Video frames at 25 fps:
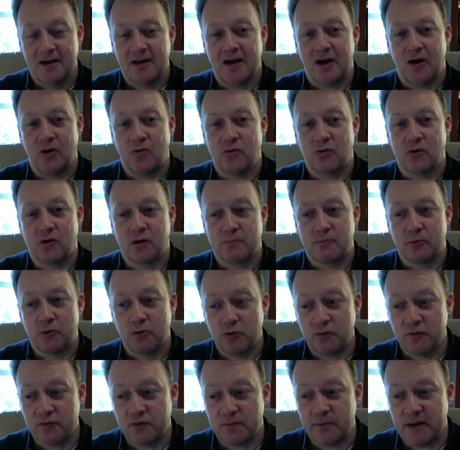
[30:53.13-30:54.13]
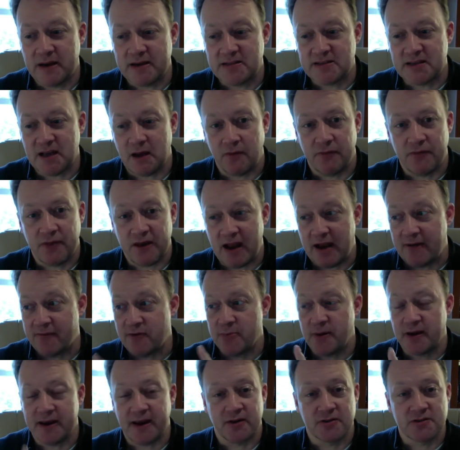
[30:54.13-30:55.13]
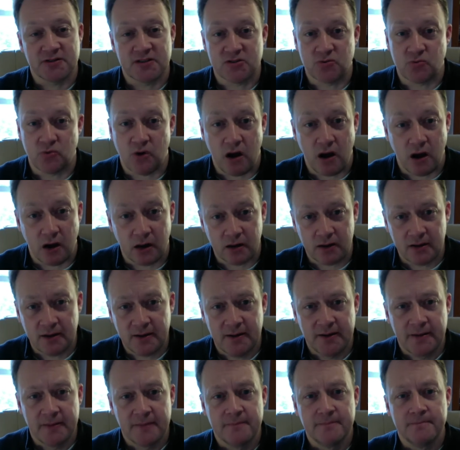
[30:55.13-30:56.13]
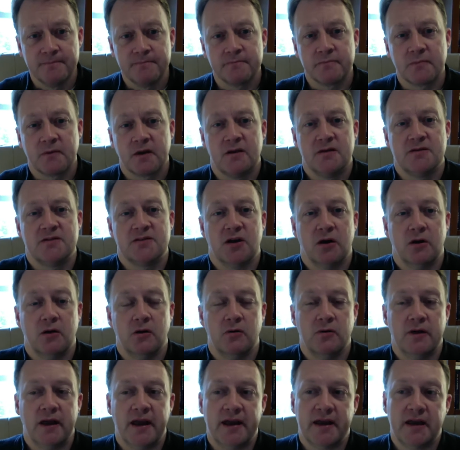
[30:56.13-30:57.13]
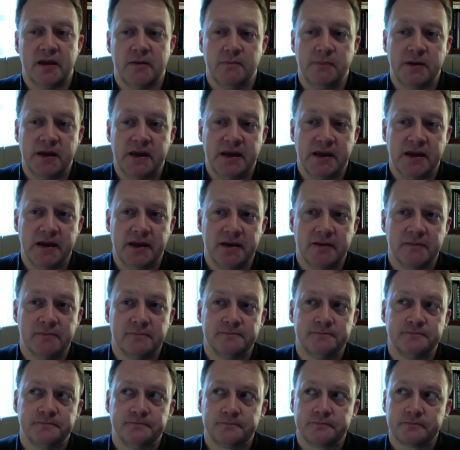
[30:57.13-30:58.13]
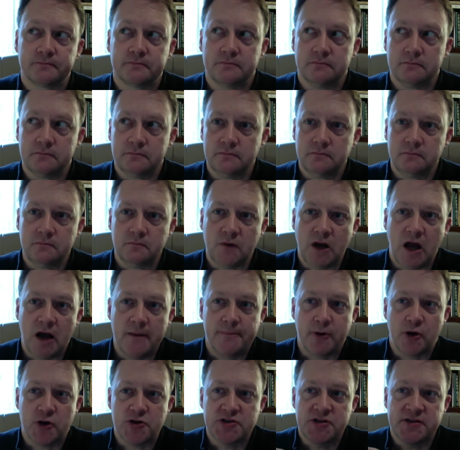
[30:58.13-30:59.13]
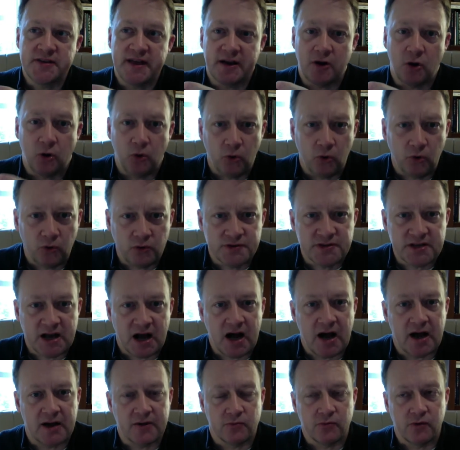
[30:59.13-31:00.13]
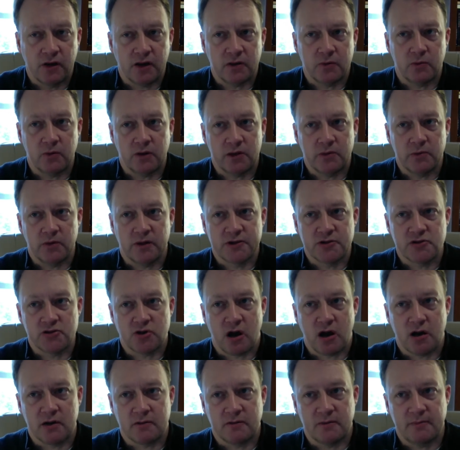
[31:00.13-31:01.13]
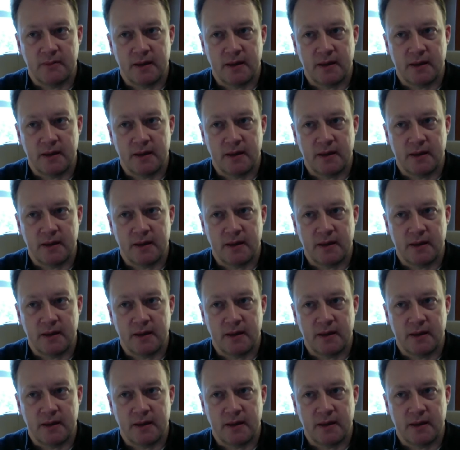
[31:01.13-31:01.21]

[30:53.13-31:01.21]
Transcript: or prove to myself that everybody else is wrong. So it could be a person that holds on really, really, really strong to